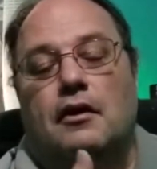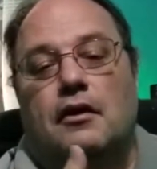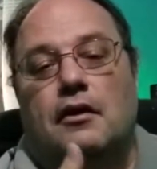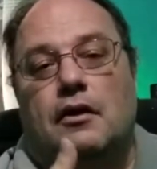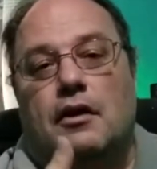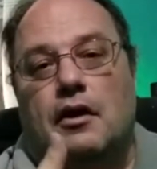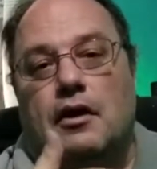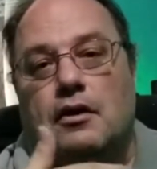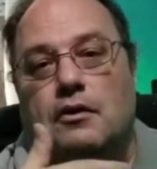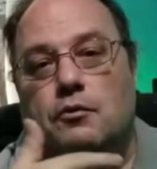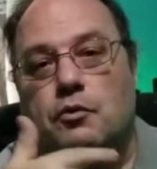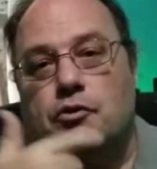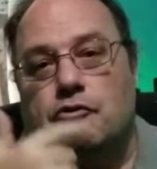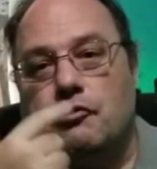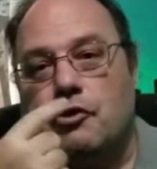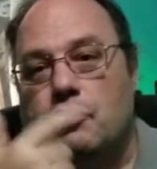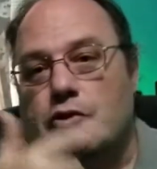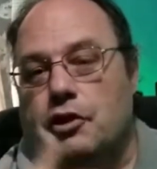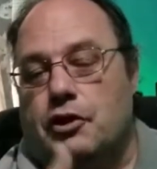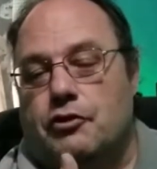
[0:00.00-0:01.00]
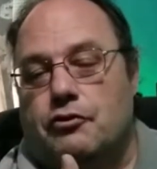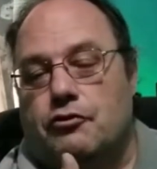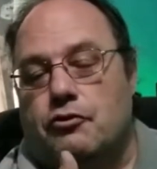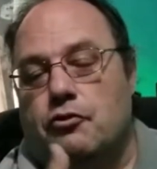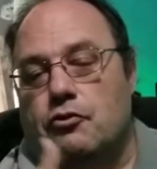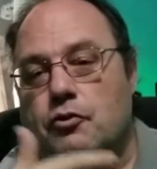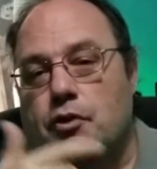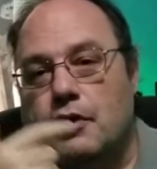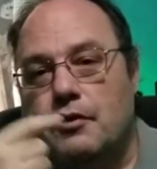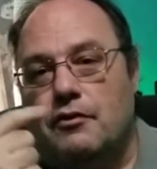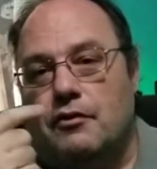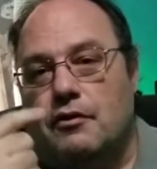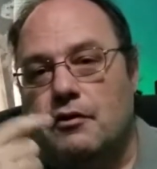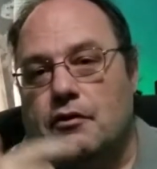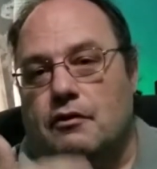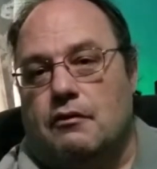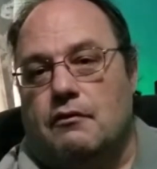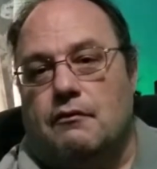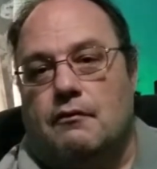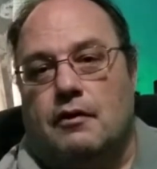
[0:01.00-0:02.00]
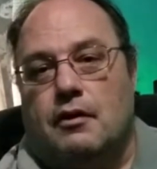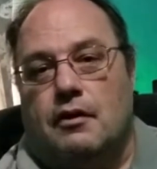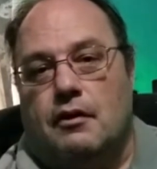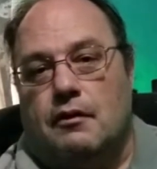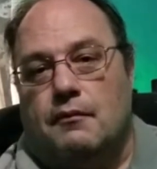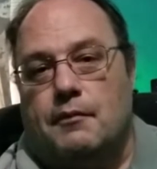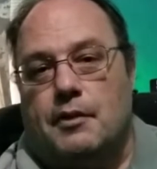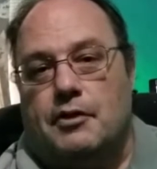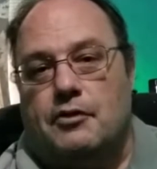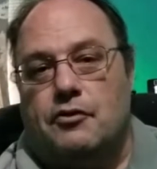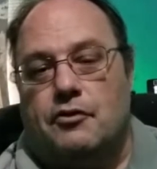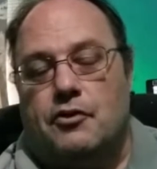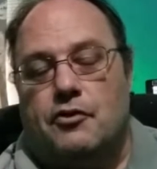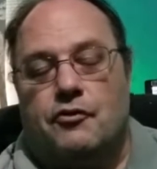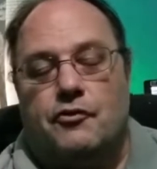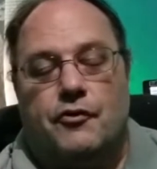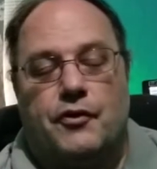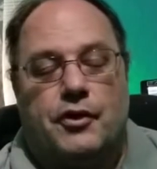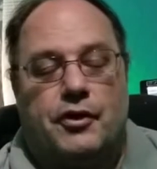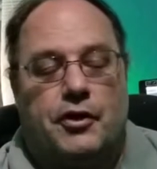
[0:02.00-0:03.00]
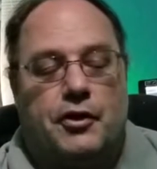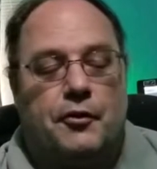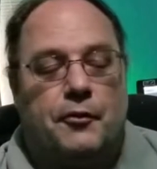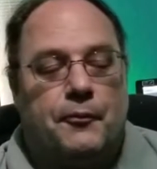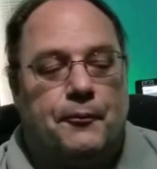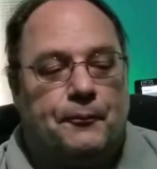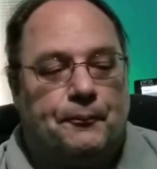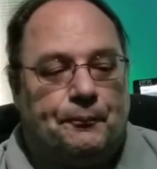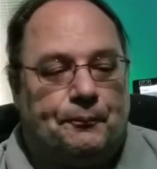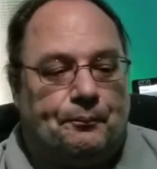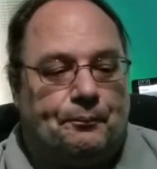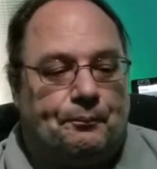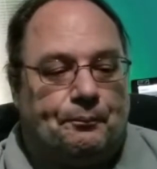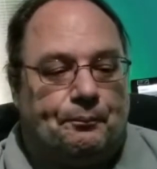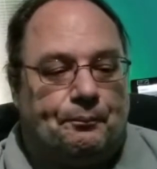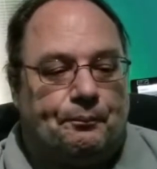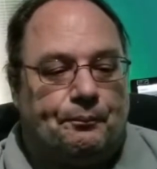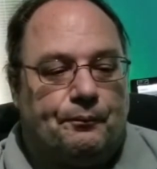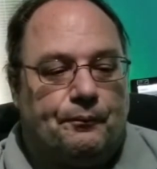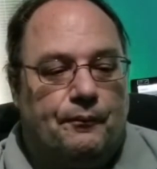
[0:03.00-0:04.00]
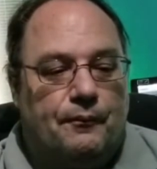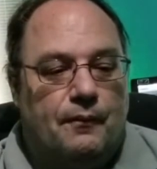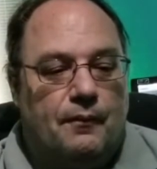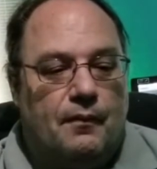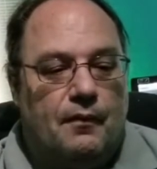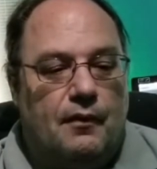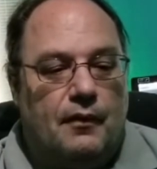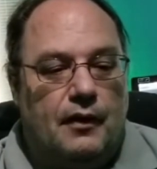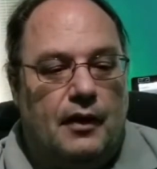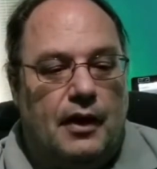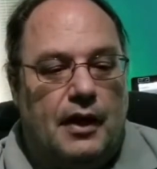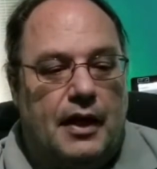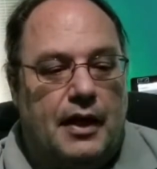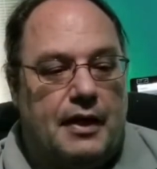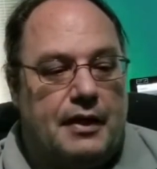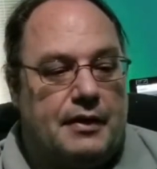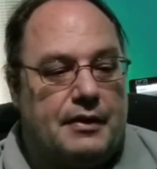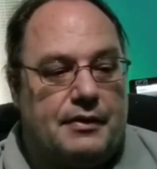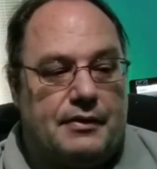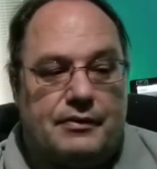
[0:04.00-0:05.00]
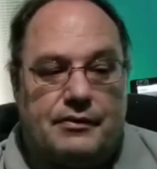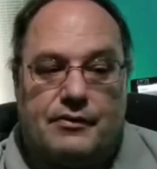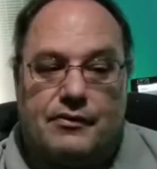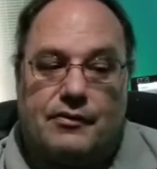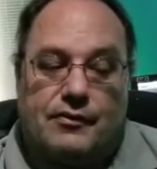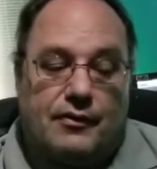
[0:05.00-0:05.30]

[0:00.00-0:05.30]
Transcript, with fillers: uh, which I'll link to at the um, end of this video. And